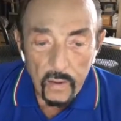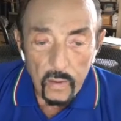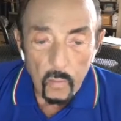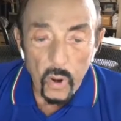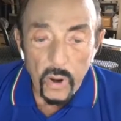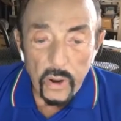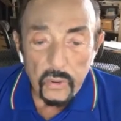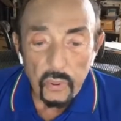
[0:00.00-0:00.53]

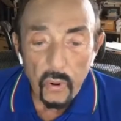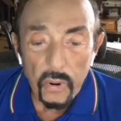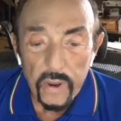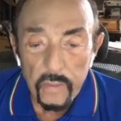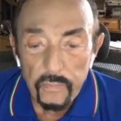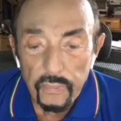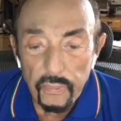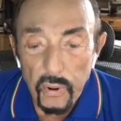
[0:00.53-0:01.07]
work toward
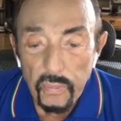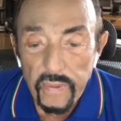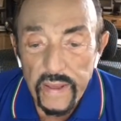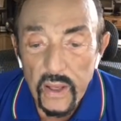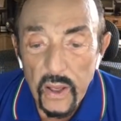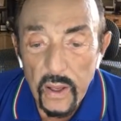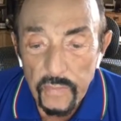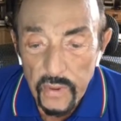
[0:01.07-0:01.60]

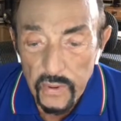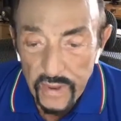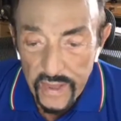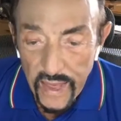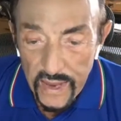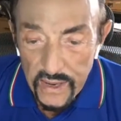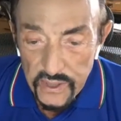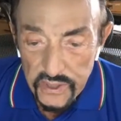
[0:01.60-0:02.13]
improving
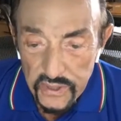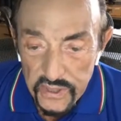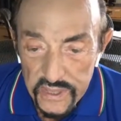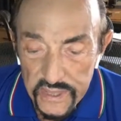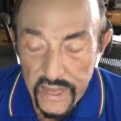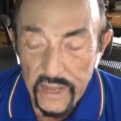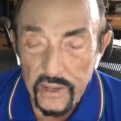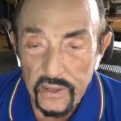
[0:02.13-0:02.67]
communication
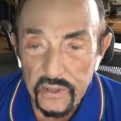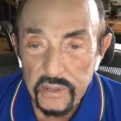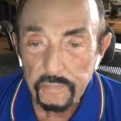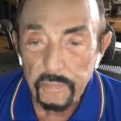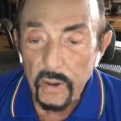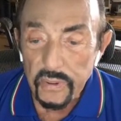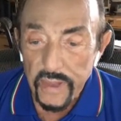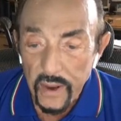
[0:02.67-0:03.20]
skills,
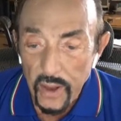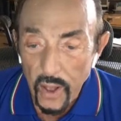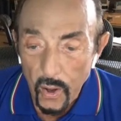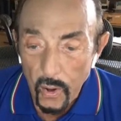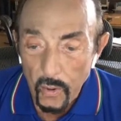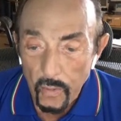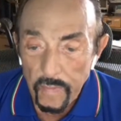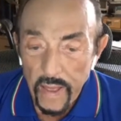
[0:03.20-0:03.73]
both at
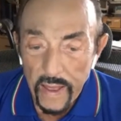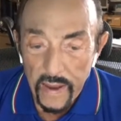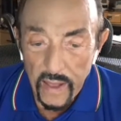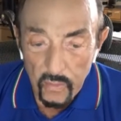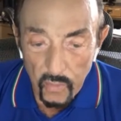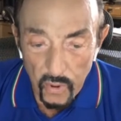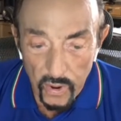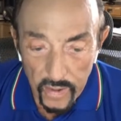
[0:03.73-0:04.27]
home and
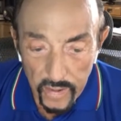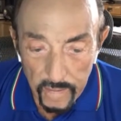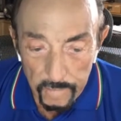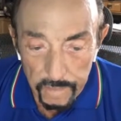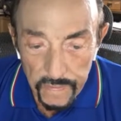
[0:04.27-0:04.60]
at work.